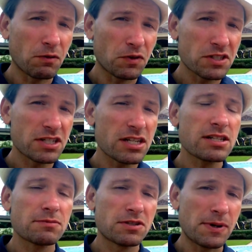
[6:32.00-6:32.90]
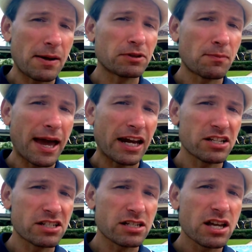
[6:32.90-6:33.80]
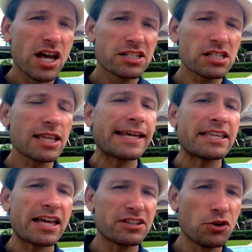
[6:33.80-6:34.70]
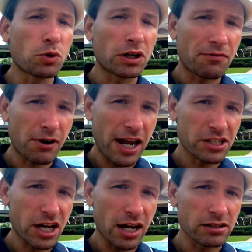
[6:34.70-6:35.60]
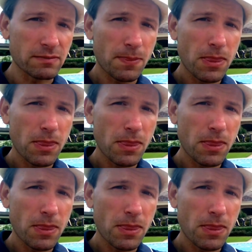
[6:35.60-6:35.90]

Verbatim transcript: systems to be able to manage this, just like that you were a franchise.